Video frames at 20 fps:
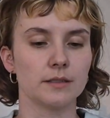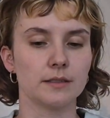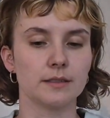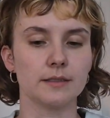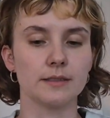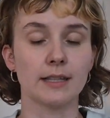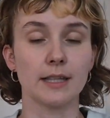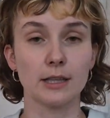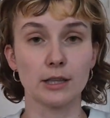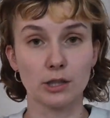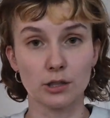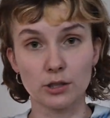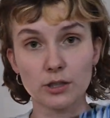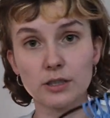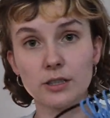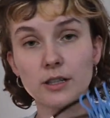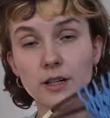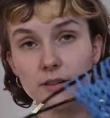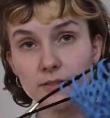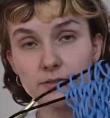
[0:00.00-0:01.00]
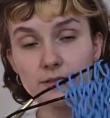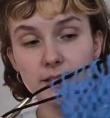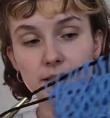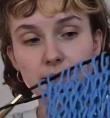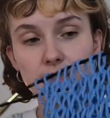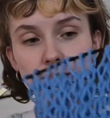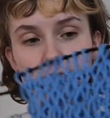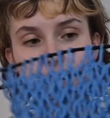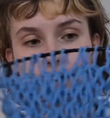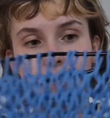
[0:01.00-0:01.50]
the look of
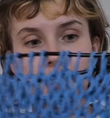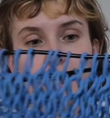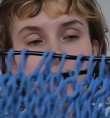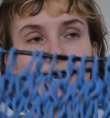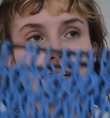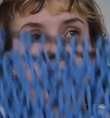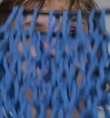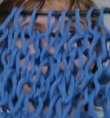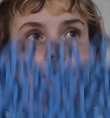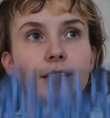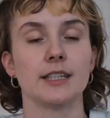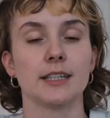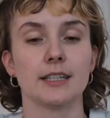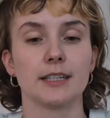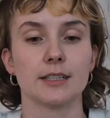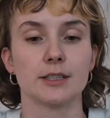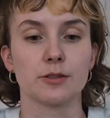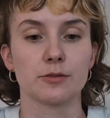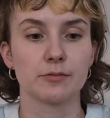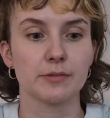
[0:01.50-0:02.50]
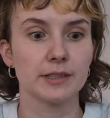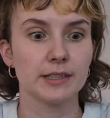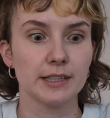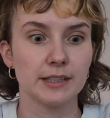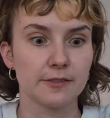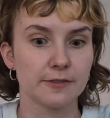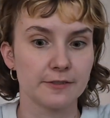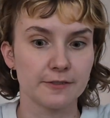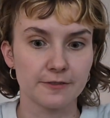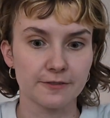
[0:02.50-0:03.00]
this, like I just think it's a
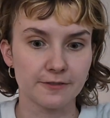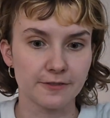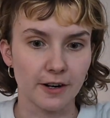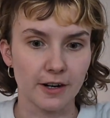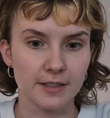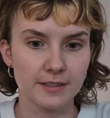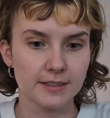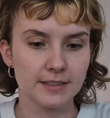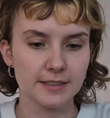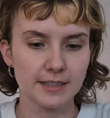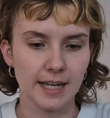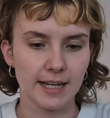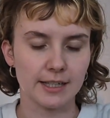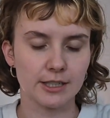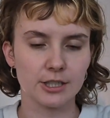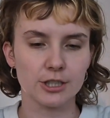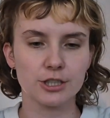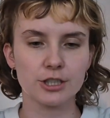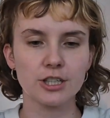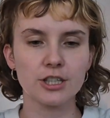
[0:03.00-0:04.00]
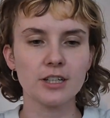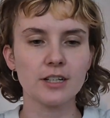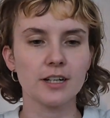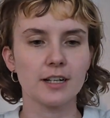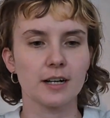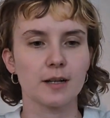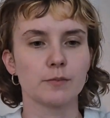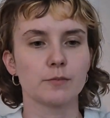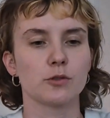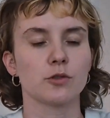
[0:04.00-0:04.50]
really fun texture,
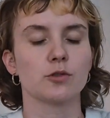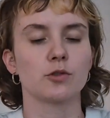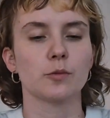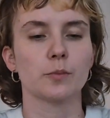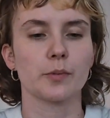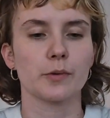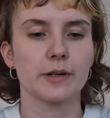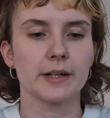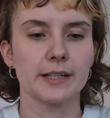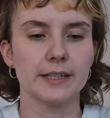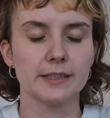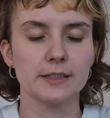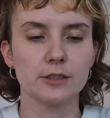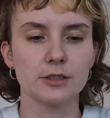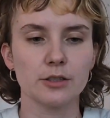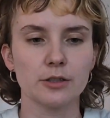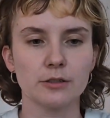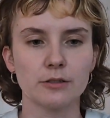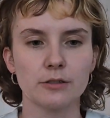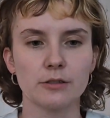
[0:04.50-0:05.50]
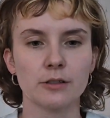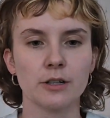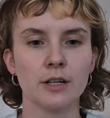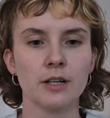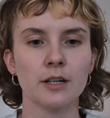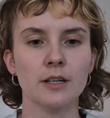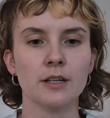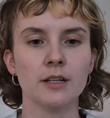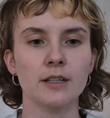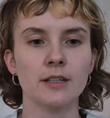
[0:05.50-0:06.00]
and I'm super into
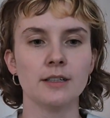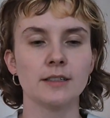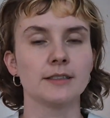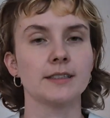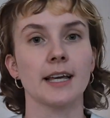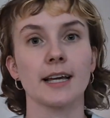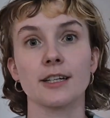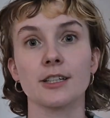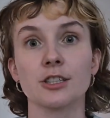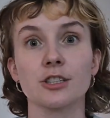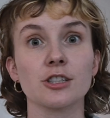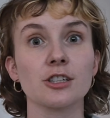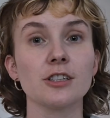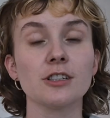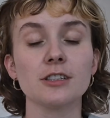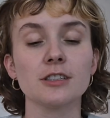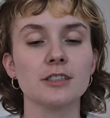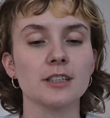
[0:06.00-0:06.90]
textures.